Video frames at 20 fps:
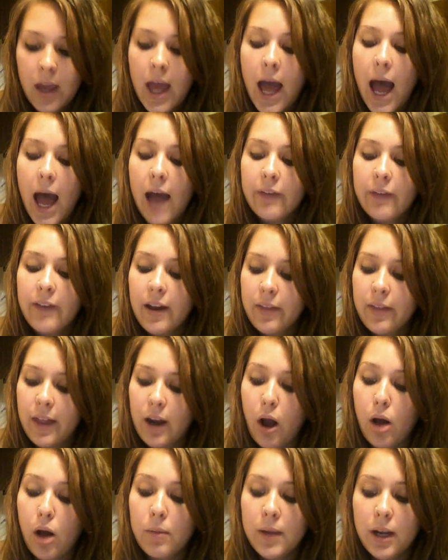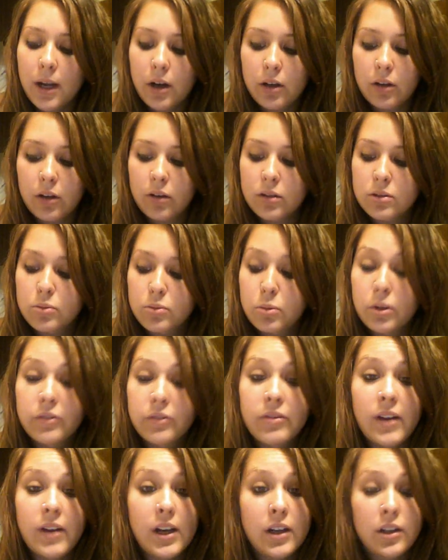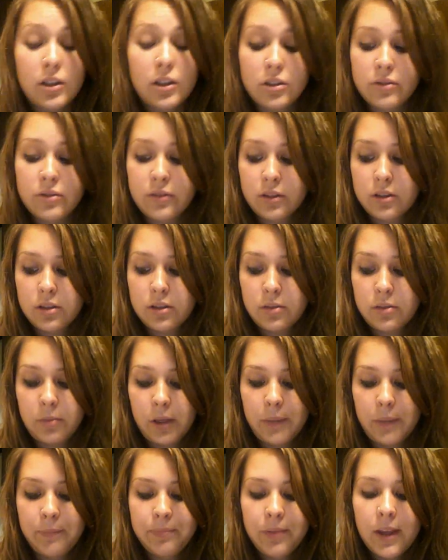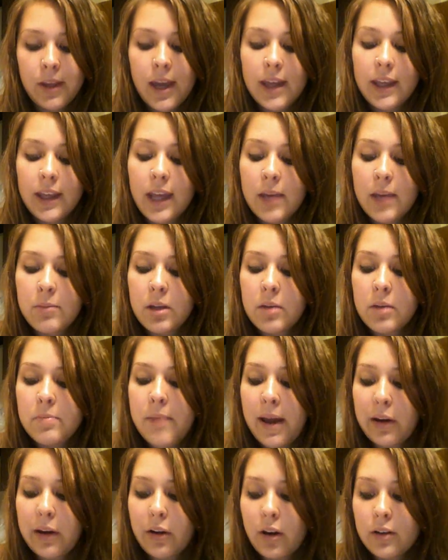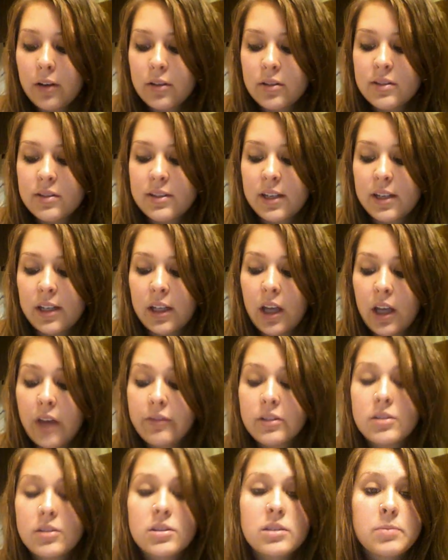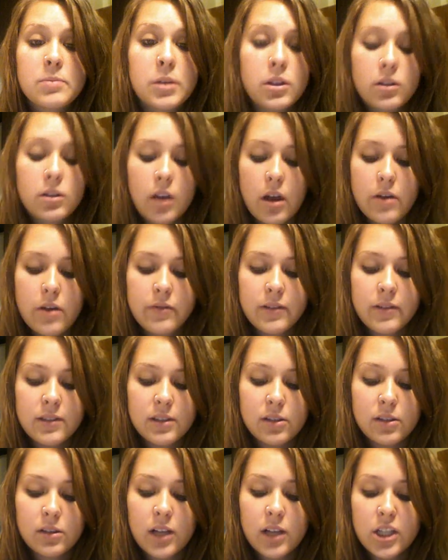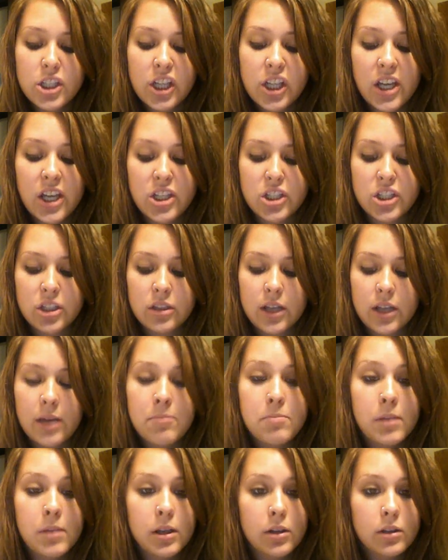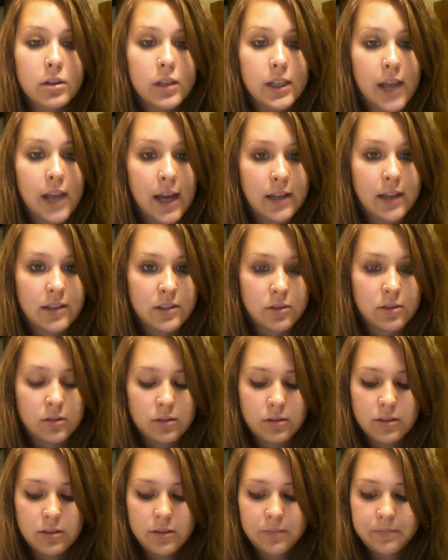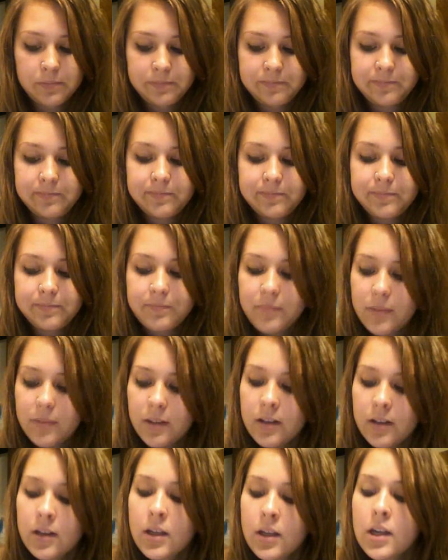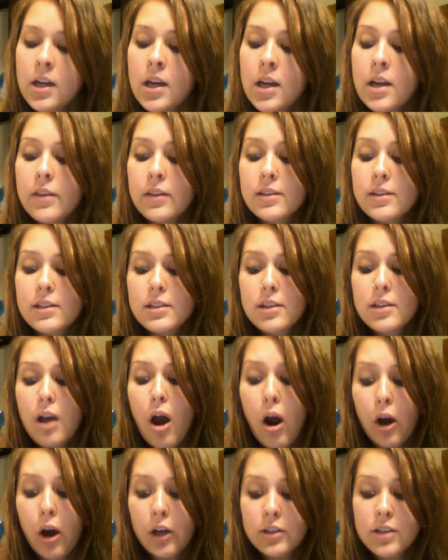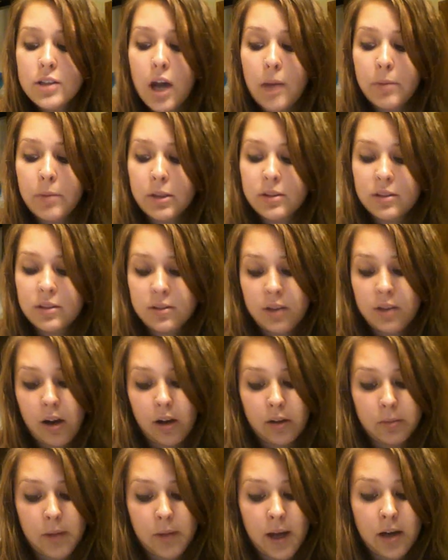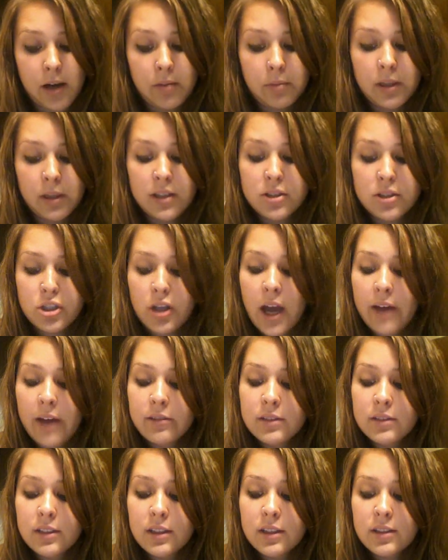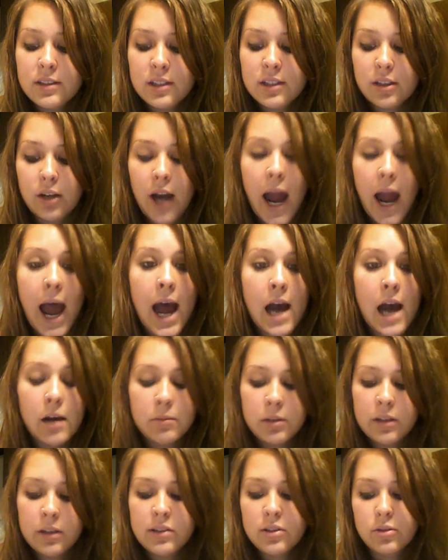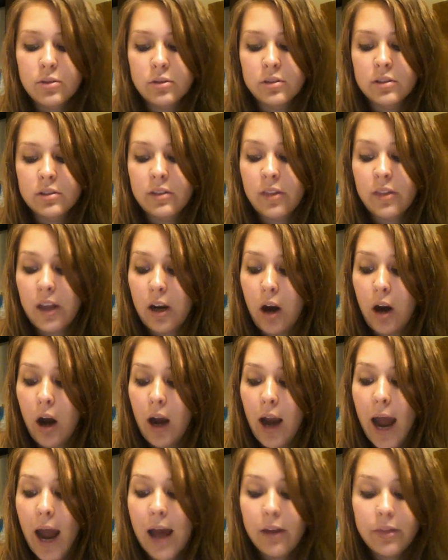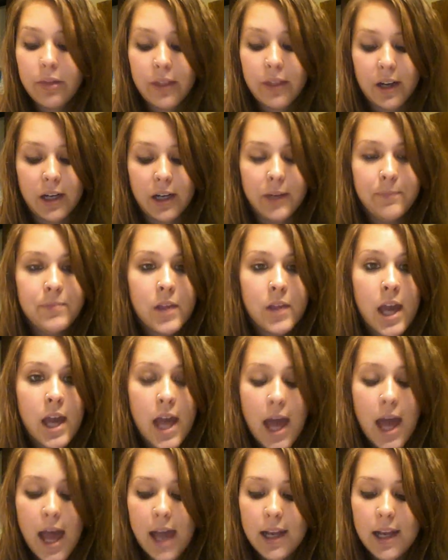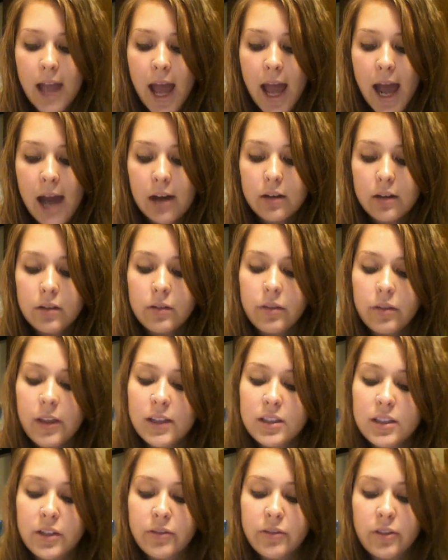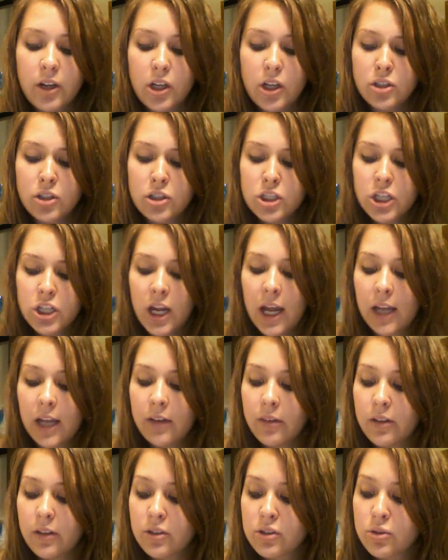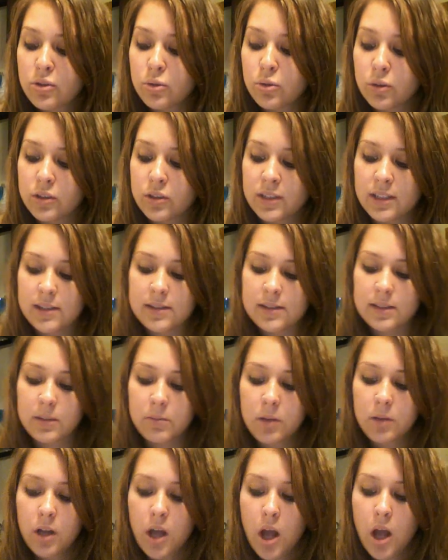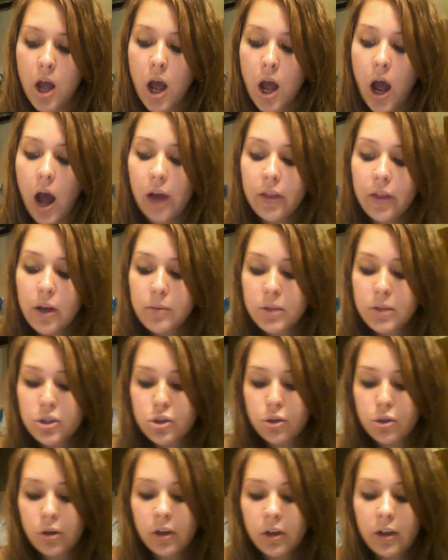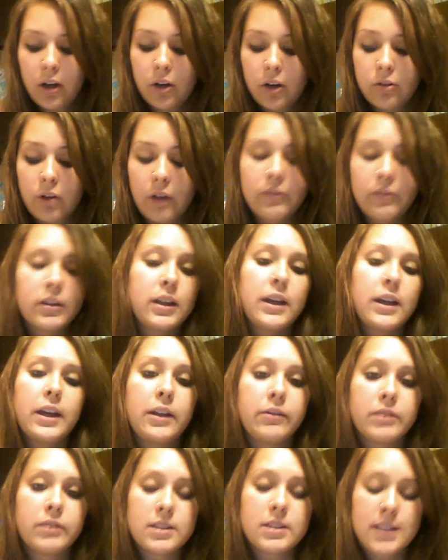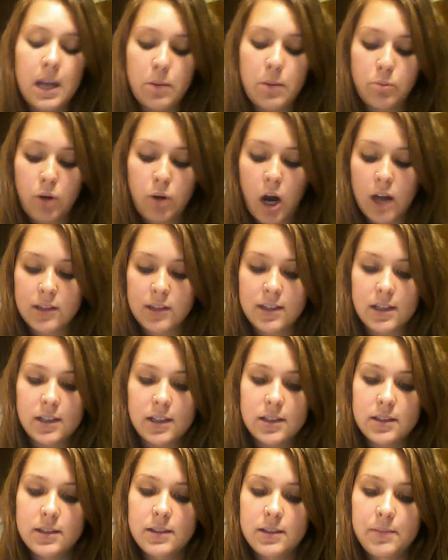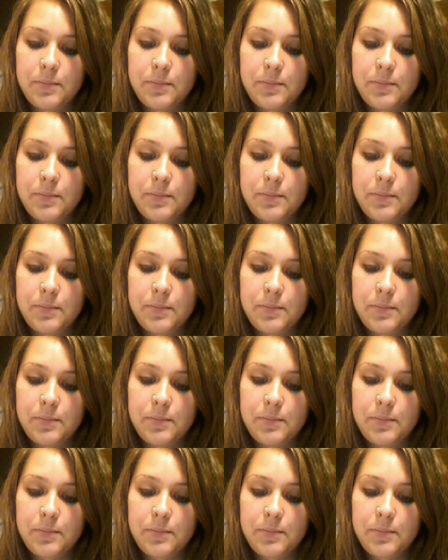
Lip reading: I found that all my articles were very useful to me and gave me a better understanding of the dispute of physical education in middle and high schools. This is a hard topic to talk about because you have to consider how many schools there are out there and how they differentiate their school system, although a majority are roughly in the same process.